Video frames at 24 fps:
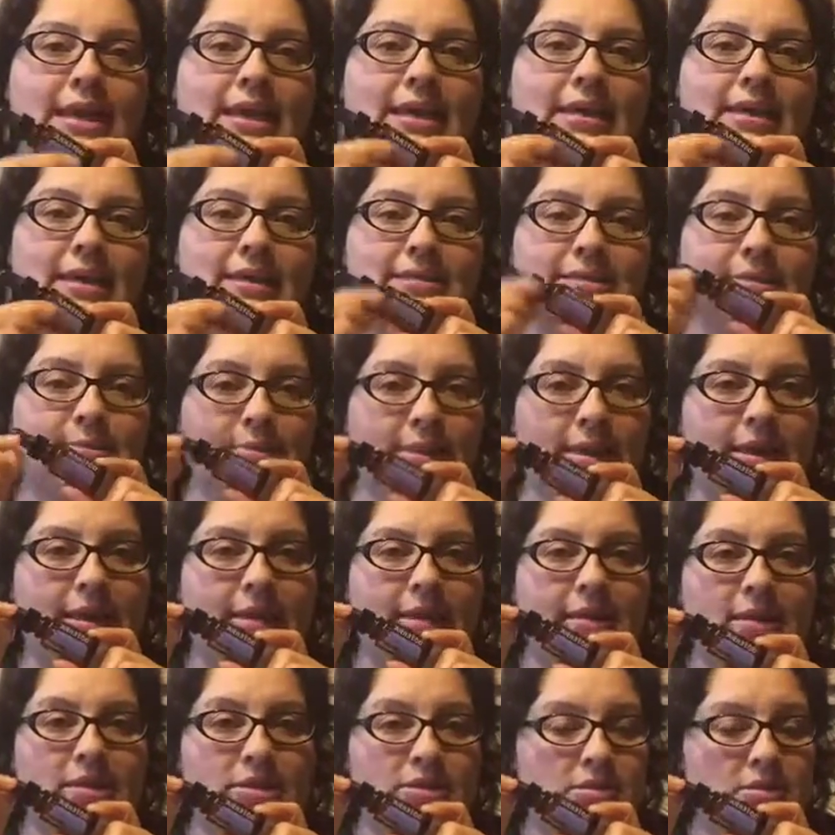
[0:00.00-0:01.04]
in it to make
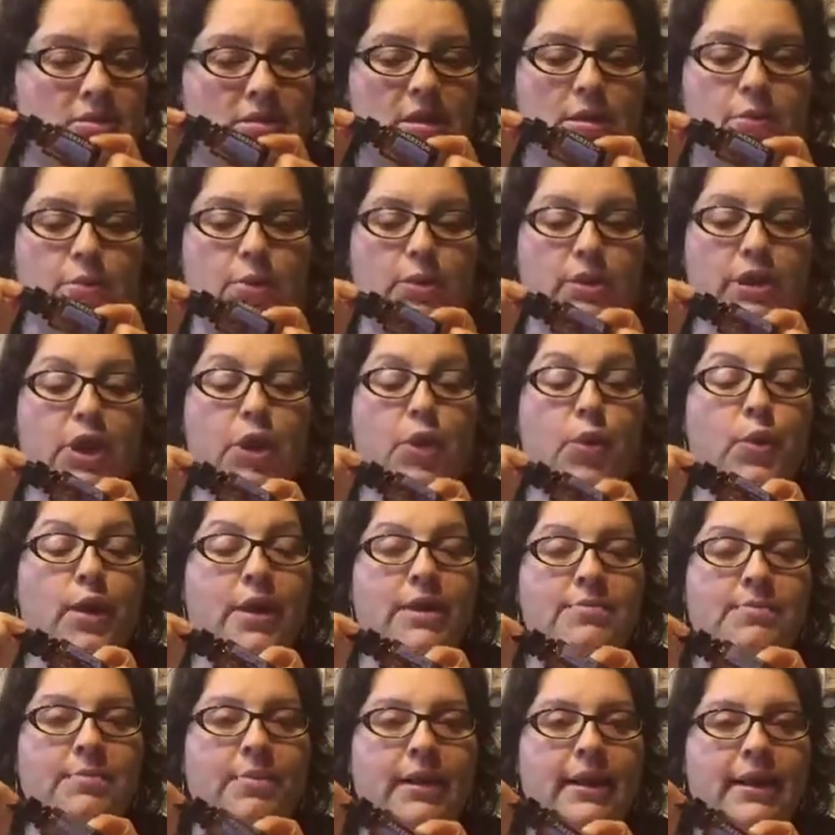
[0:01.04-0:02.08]
it just a really
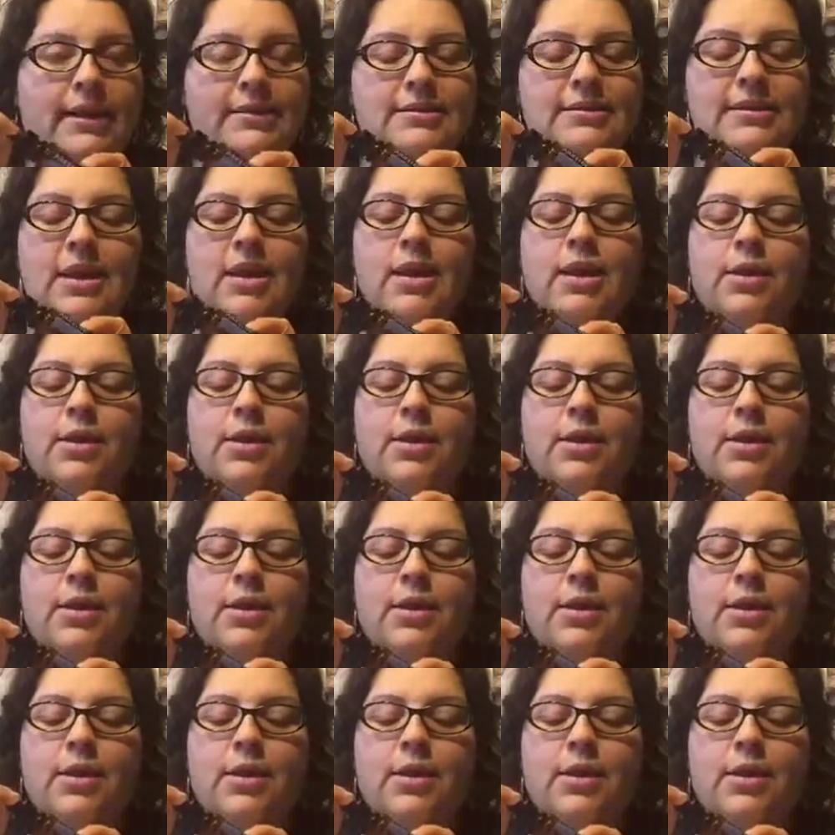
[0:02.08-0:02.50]
great blend.